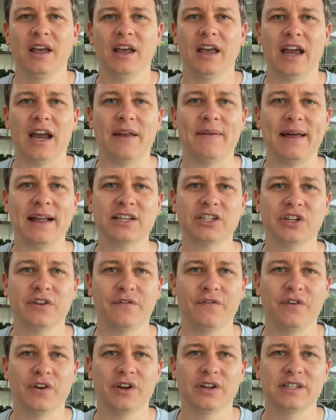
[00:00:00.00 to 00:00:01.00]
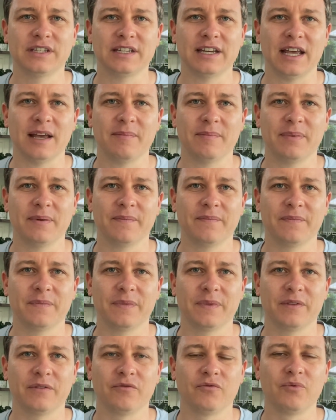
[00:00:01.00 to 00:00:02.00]
And that's the first step.
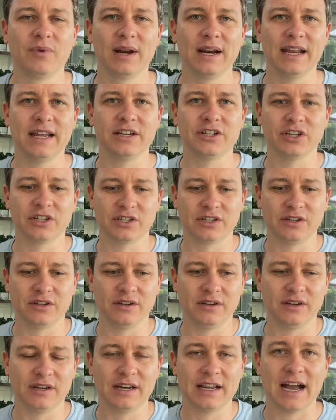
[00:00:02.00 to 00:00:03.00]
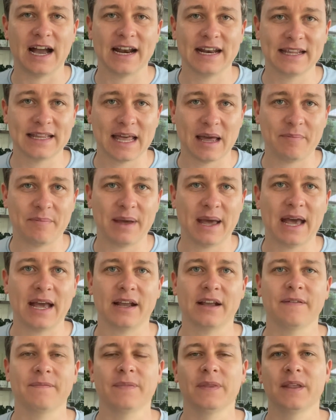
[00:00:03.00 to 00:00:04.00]
Really just cutting that
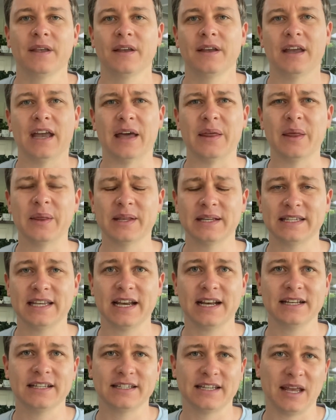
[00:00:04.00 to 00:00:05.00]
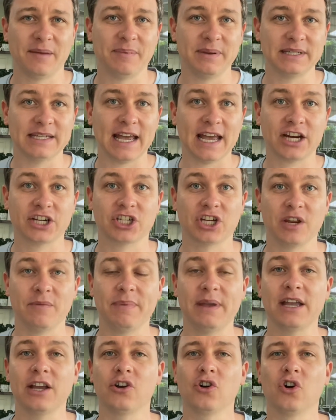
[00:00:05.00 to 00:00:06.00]
back. And then the second step is to actually
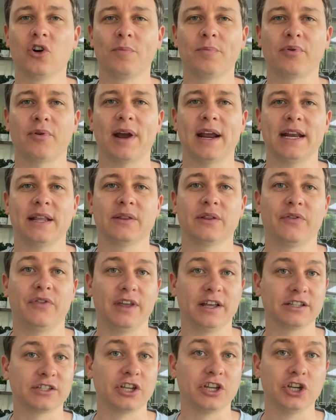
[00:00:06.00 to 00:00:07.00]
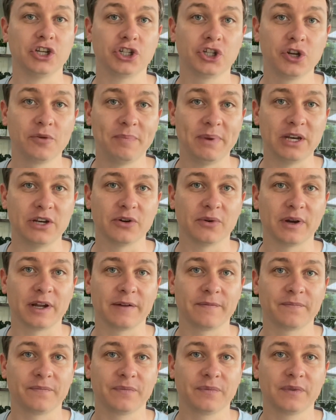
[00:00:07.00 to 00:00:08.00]
be incorporating the things that you should be doing.
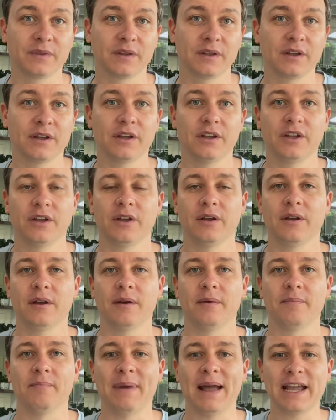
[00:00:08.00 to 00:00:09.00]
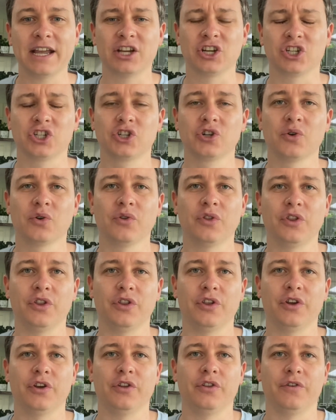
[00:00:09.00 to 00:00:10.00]
Making sure
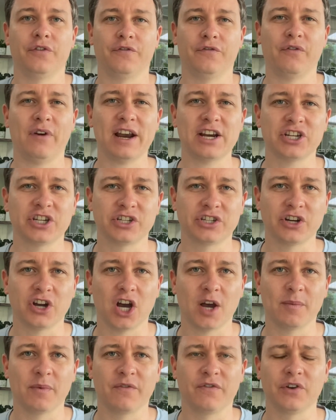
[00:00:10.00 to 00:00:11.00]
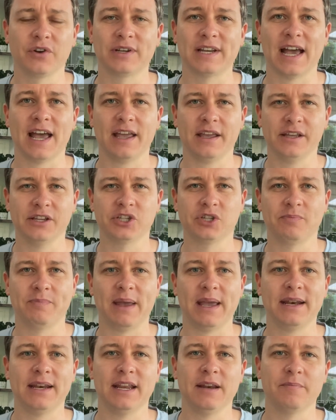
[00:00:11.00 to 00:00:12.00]
that the freshest time of your day is
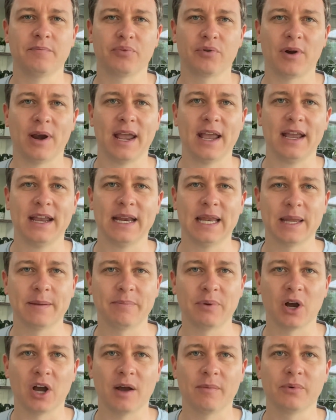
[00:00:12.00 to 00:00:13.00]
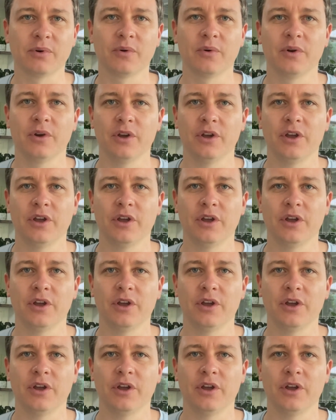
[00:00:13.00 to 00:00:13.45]
spent in prayer, in the Bible.